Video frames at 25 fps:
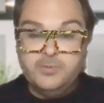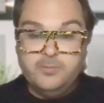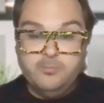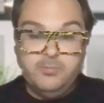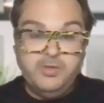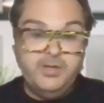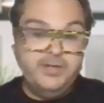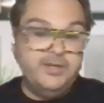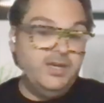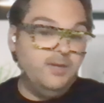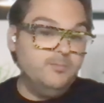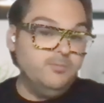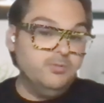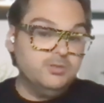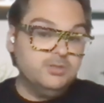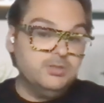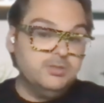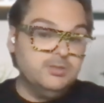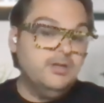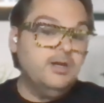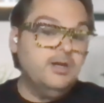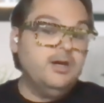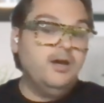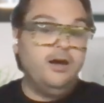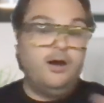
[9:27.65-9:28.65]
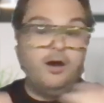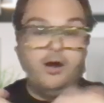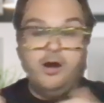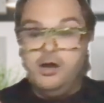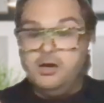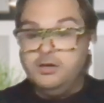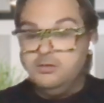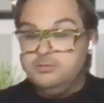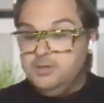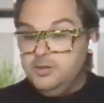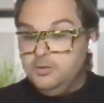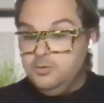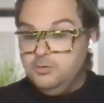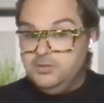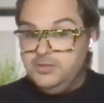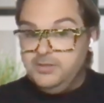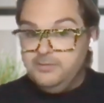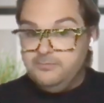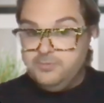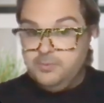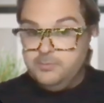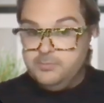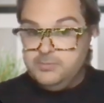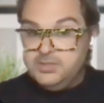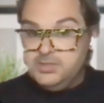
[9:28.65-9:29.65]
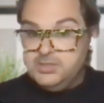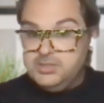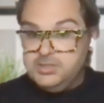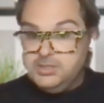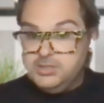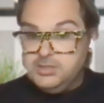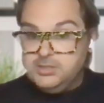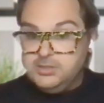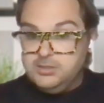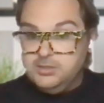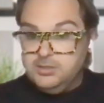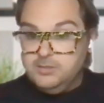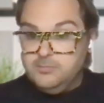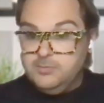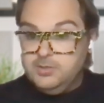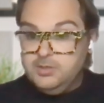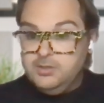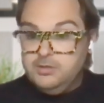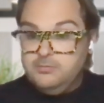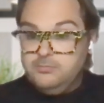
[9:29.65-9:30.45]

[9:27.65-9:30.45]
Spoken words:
being able to unload them from the system,